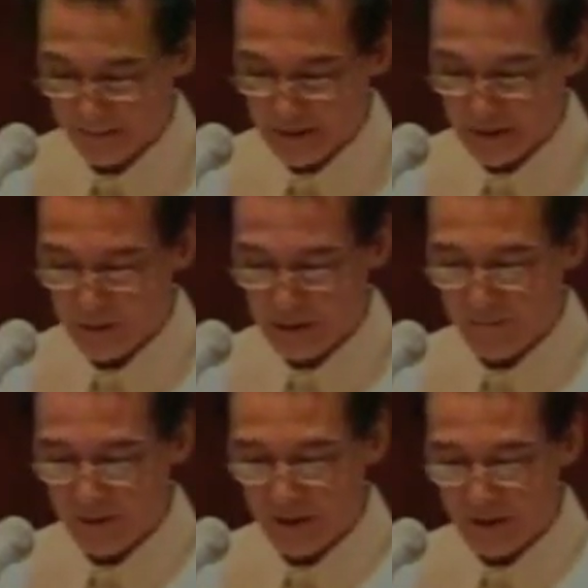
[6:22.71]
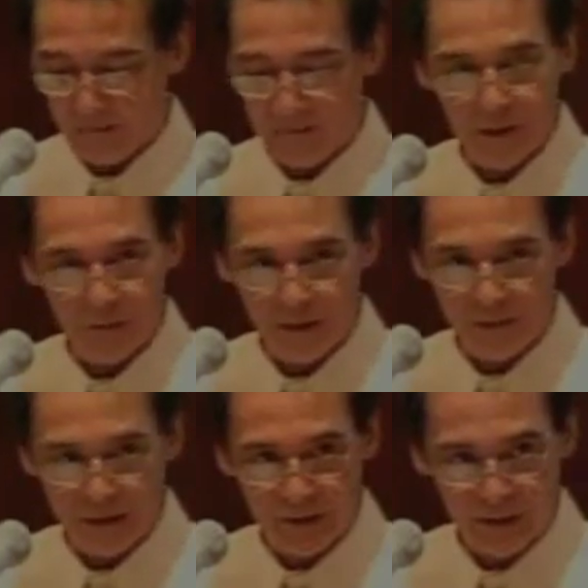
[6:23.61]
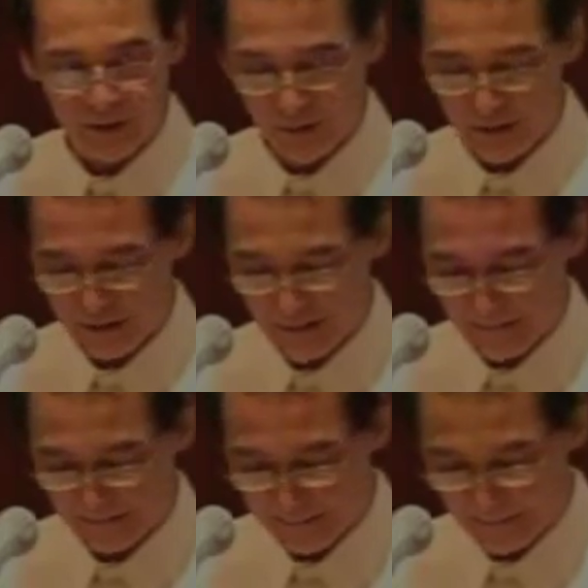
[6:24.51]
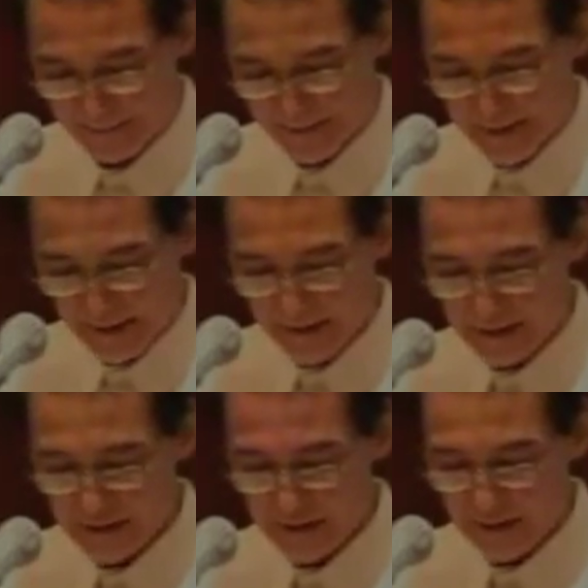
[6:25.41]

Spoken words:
specifically Philippine biodiversity, and is a